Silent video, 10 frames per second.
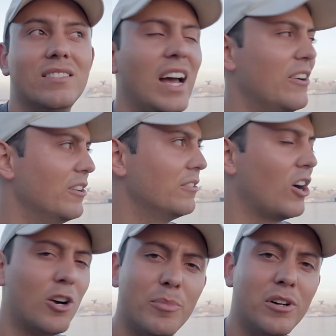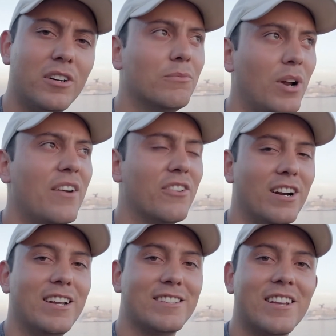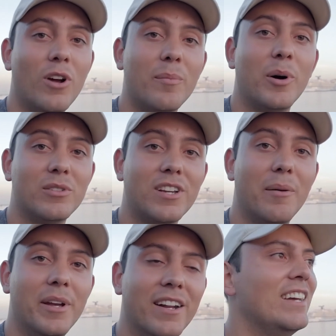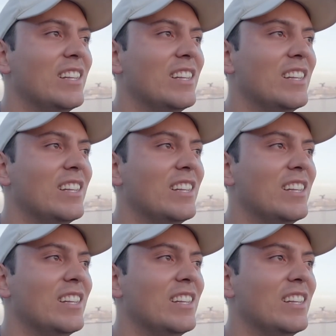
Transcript: I don't know, harbor, whatever it is, where the boats come in.